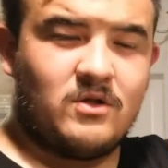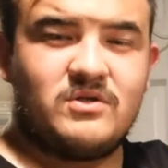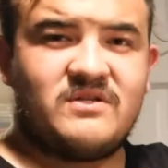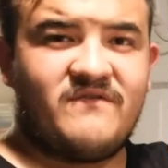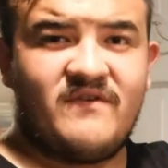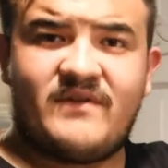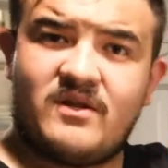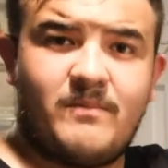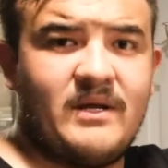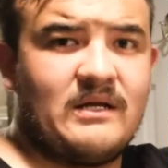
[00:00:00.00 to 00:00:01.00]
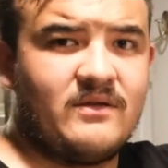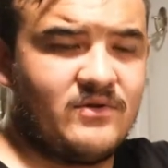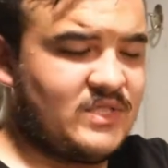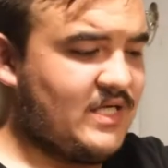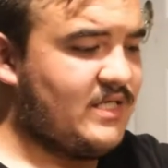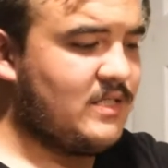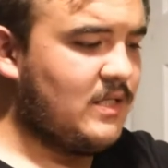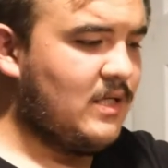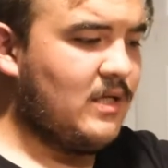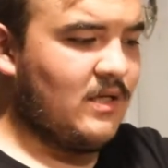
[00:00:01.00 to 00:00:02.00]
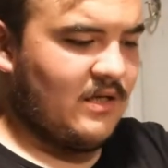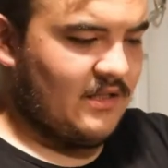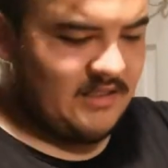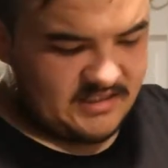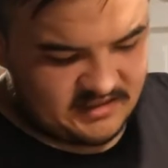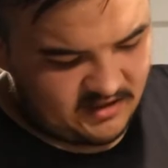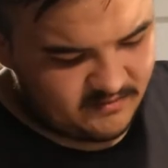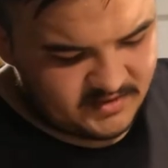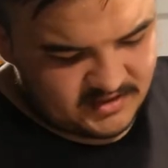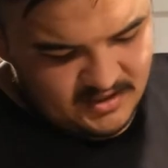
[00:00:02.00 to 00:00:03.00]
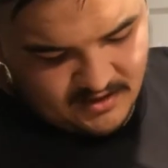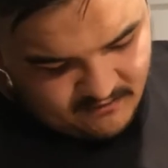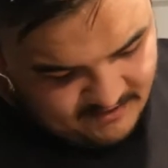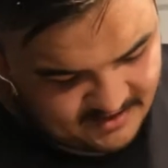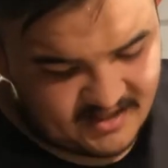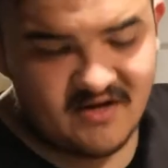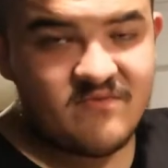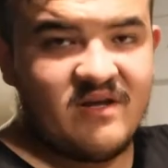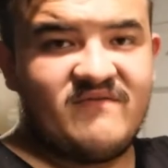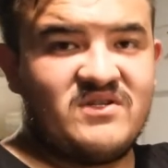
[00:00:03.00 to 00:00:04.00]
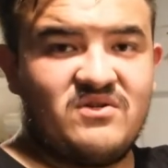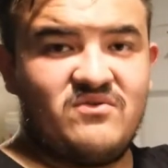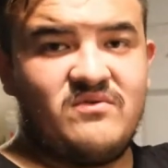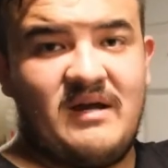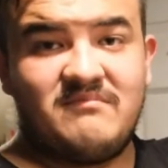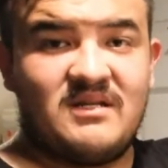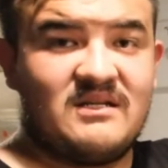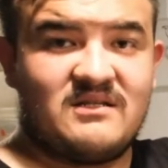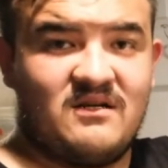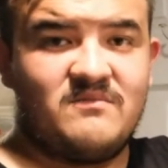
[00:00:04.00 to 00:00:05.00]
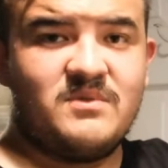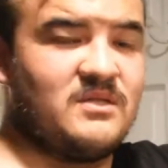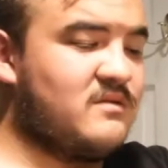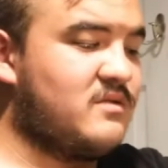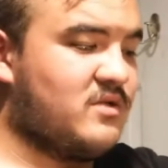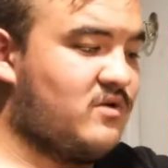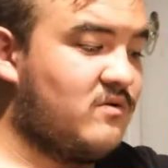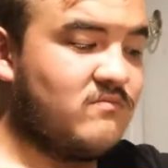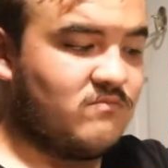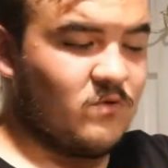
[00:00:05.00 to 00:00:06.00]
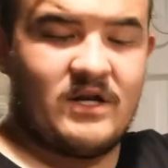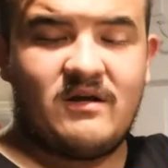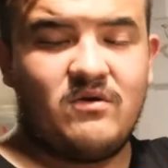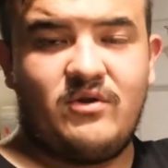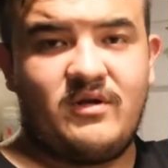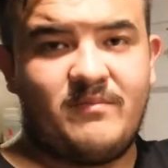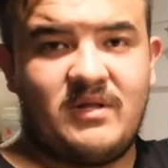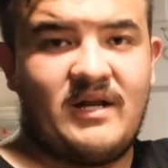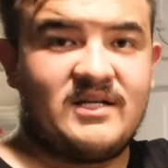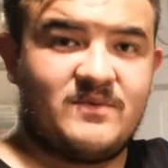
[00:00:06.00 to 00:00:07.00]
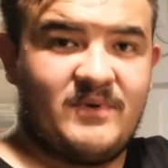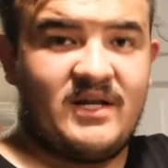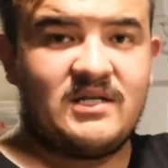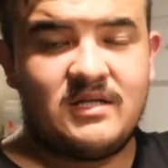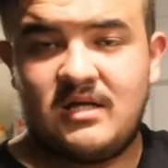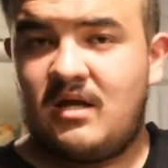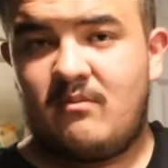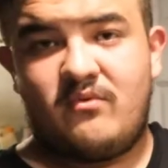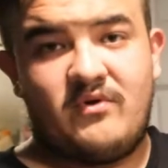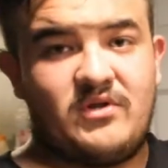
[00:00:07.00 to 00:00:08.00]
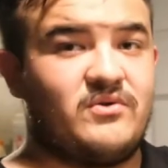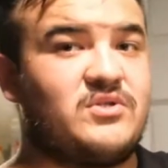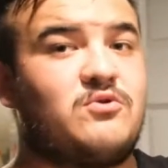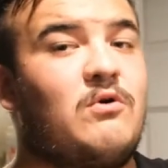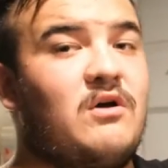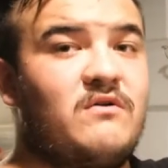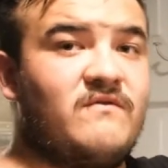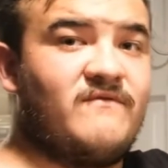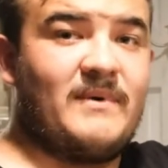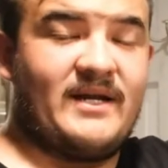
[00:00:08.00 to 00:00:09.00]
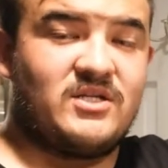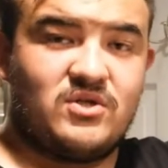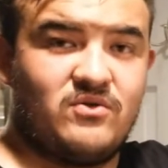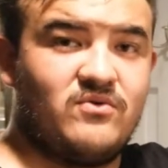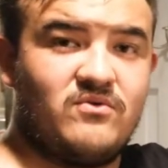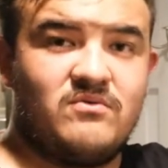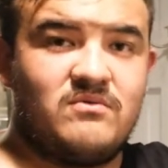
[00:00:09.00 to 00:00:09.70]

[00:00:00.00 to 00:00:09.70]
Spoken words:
close to 50, depending on their size, in these tubs. Right now we have 2 empty tubs, so we're not holding up a lot of space. But with those 12 by 2